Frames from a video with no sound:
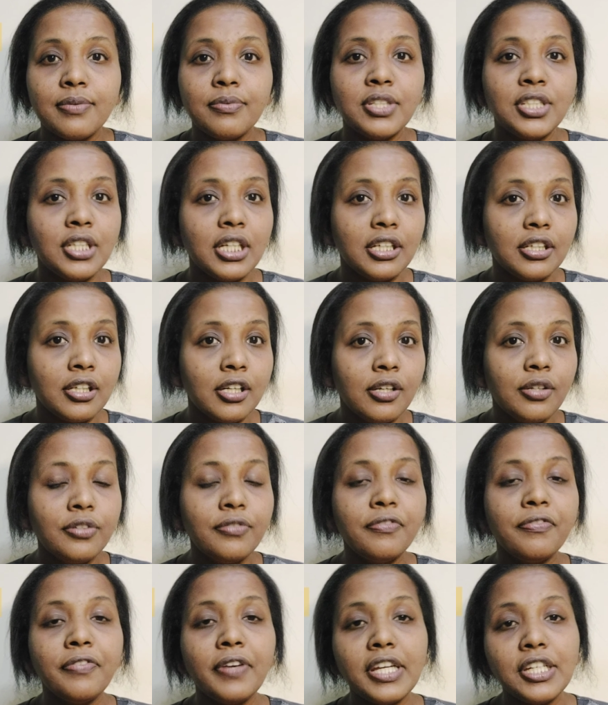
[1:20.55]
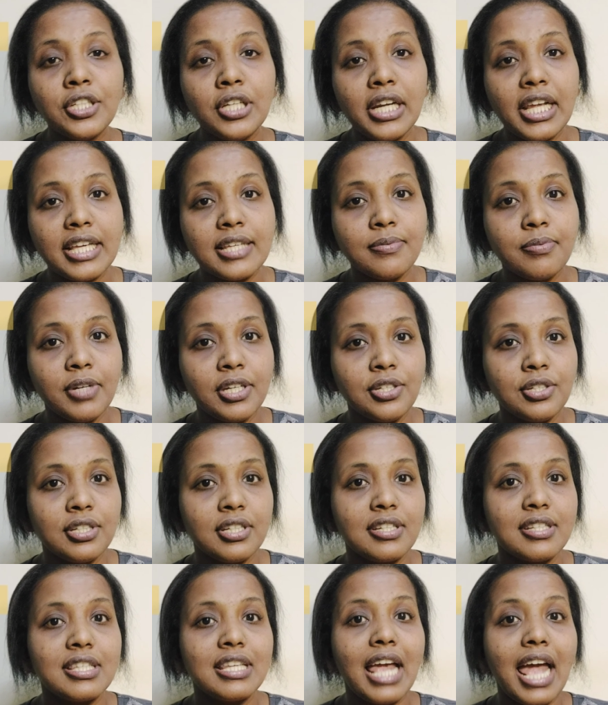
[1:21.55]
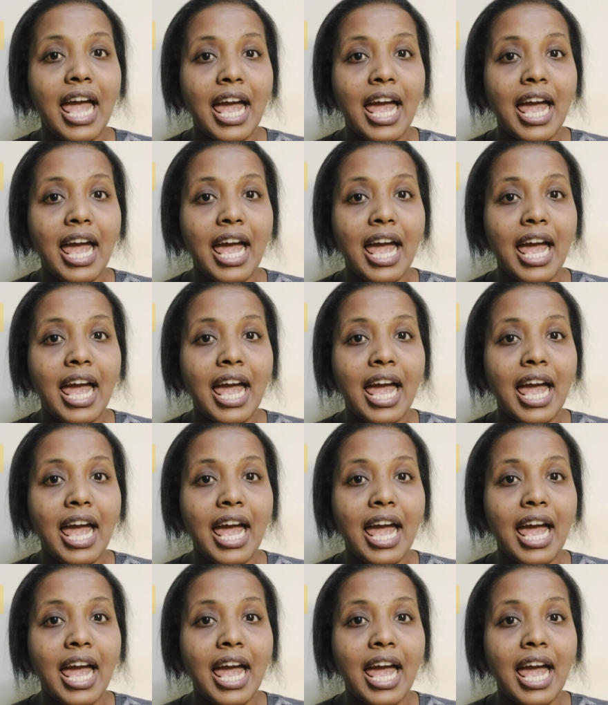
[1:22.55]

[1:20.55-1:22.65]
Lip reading: which include facial expressions